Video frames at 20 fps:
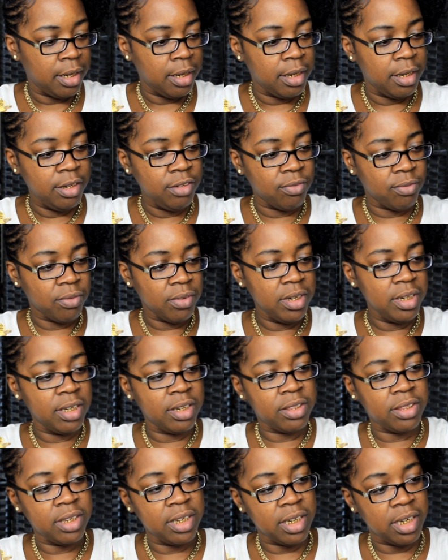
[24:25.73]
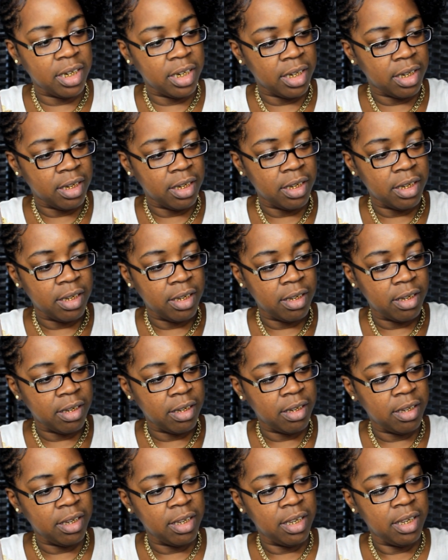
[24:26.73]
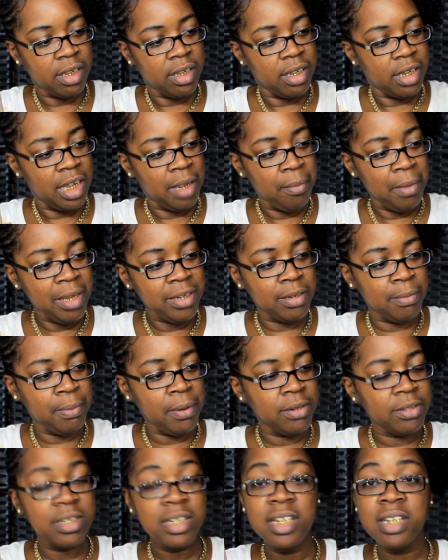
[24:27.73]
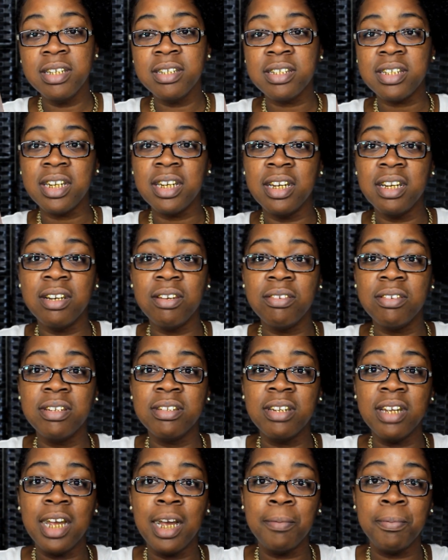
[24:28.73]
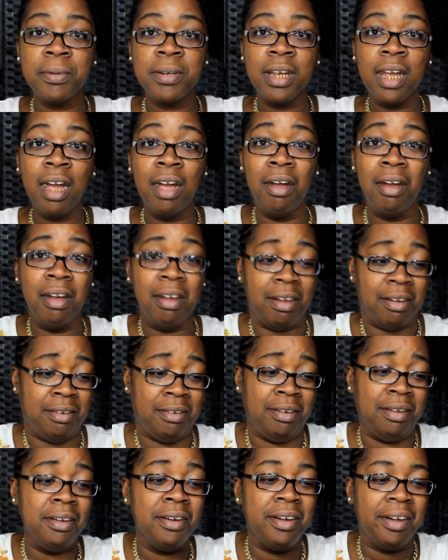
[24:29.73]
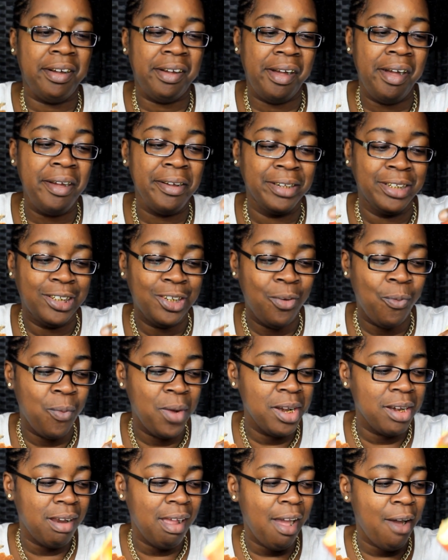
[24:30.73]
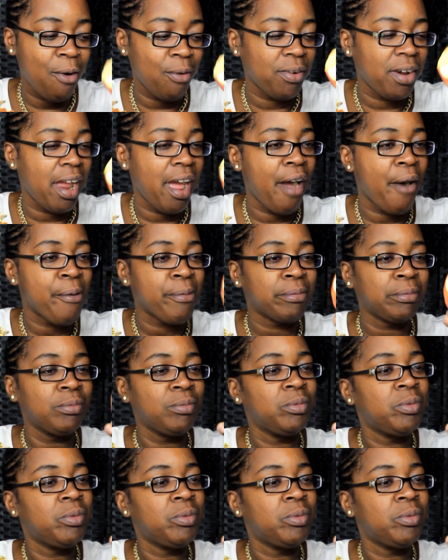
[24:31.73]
It's real thin. Am I supposed to eat the skin on this apple, y'all? It done went down now.